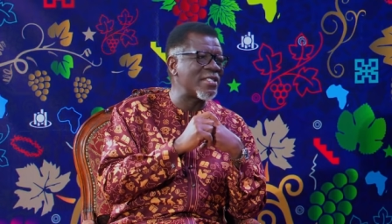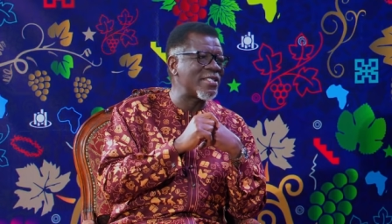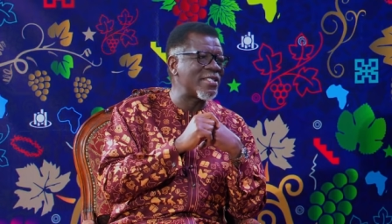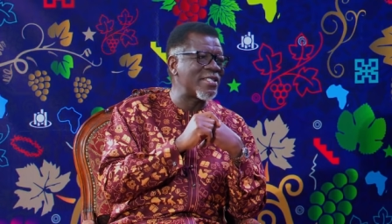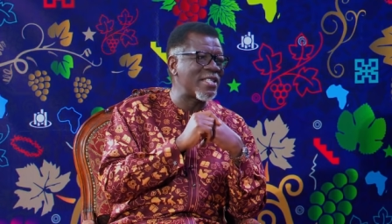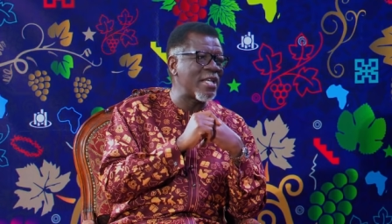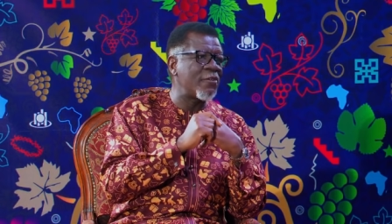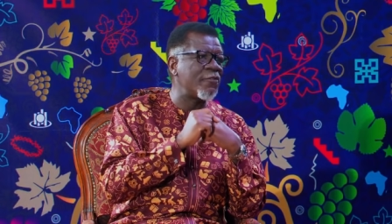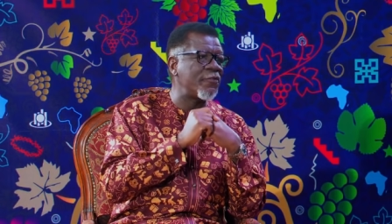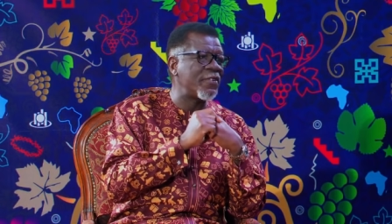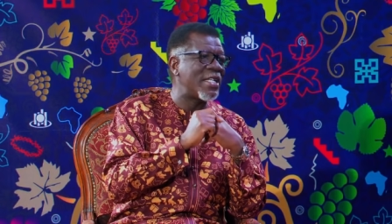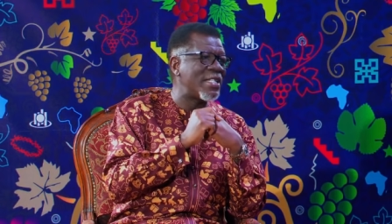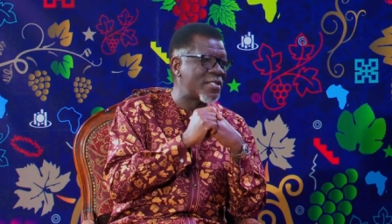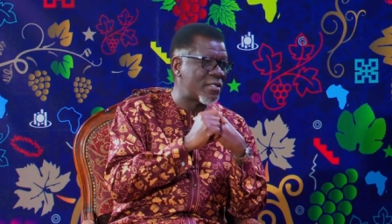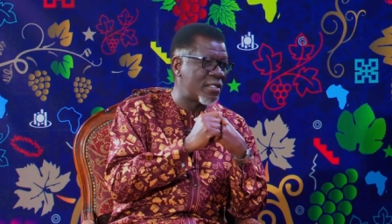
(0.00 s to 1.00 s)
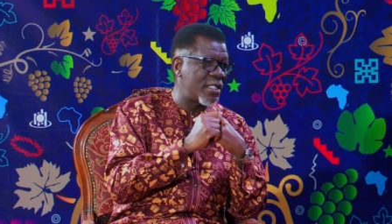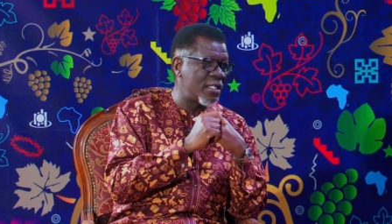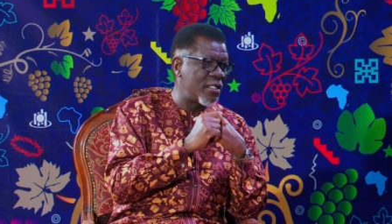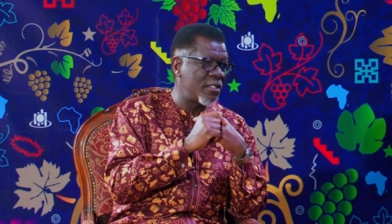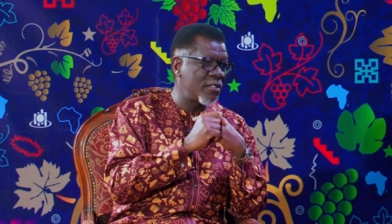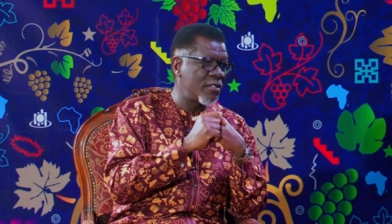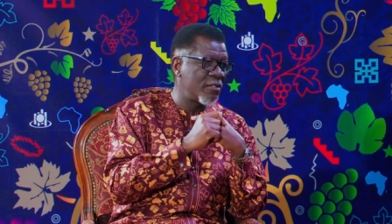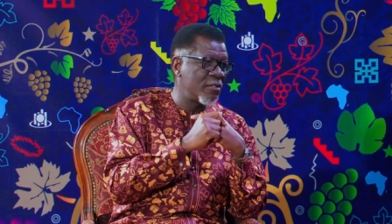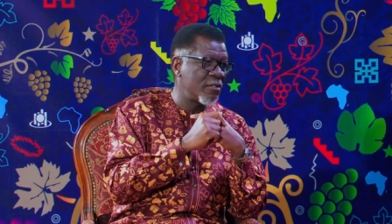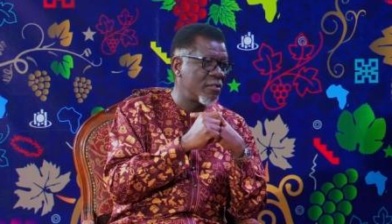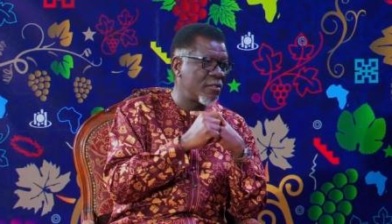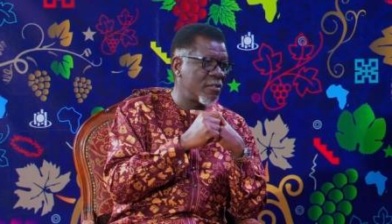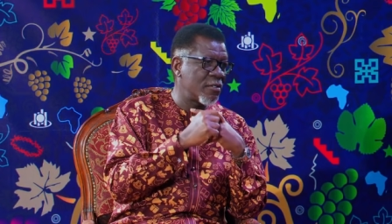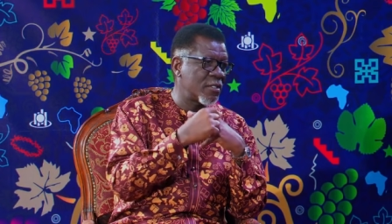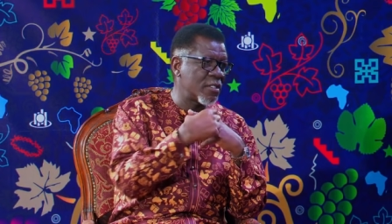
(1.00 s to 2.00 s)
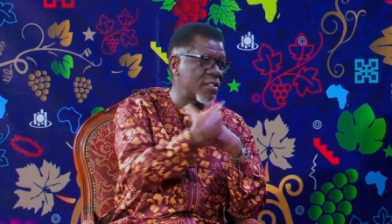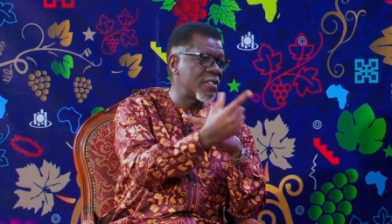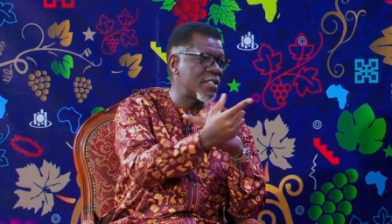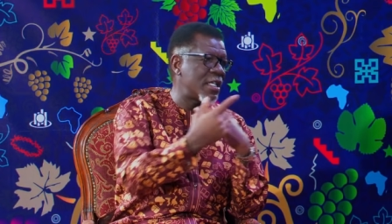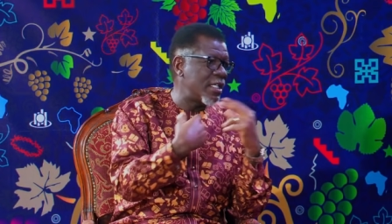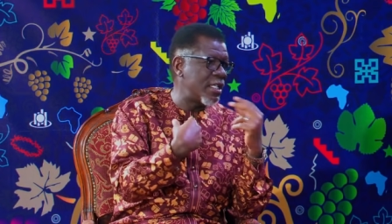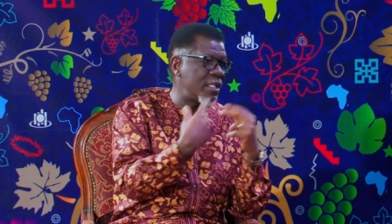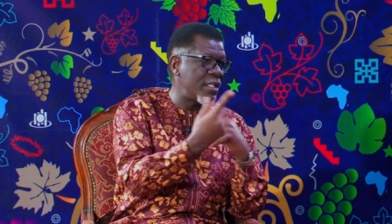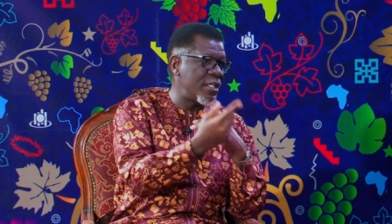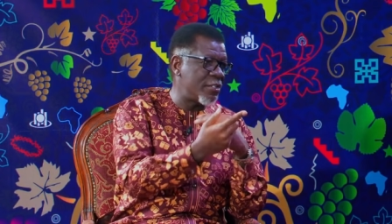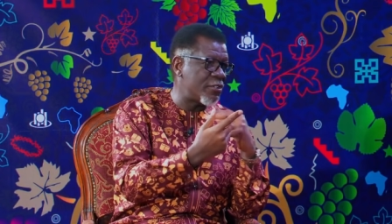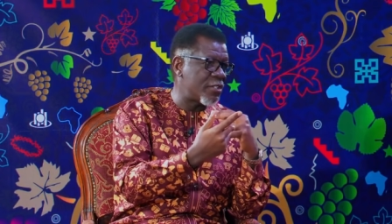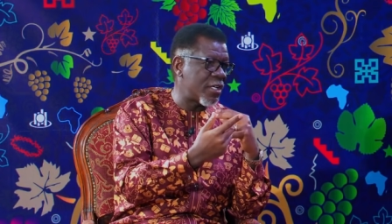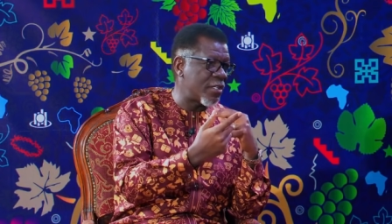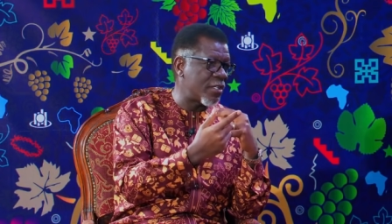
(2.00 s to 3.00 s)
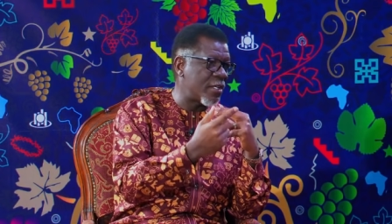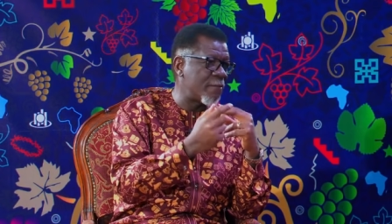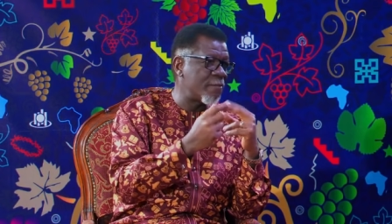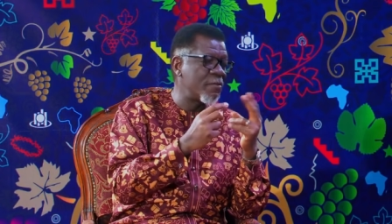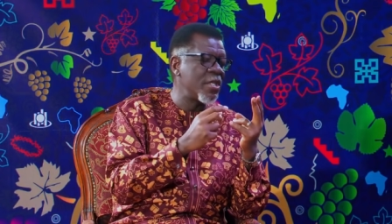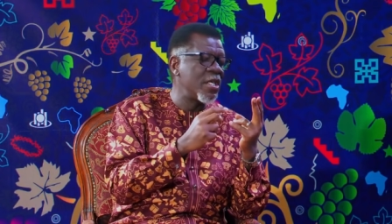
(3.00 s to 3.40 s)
selflessly concerning each other.